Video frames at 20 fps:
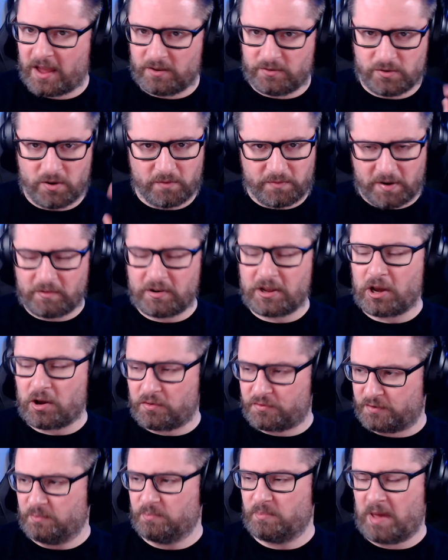Not very
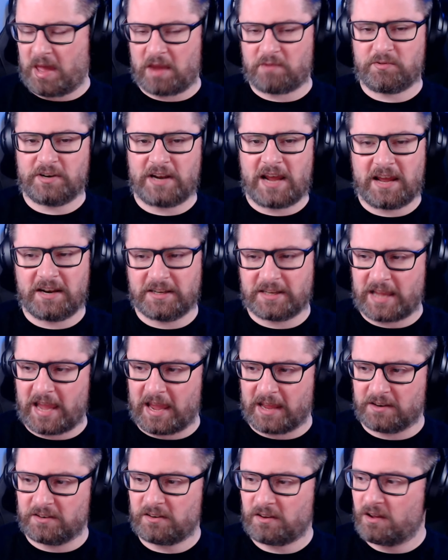often, but every now and
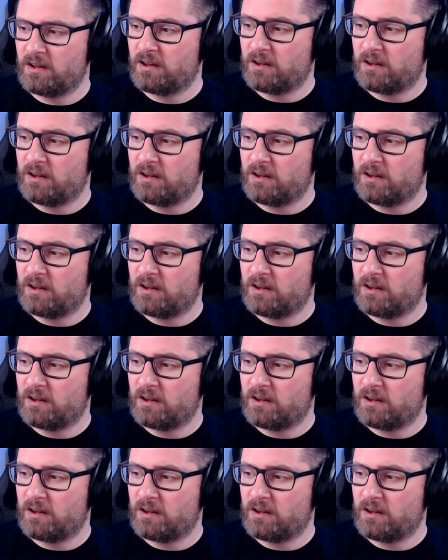again,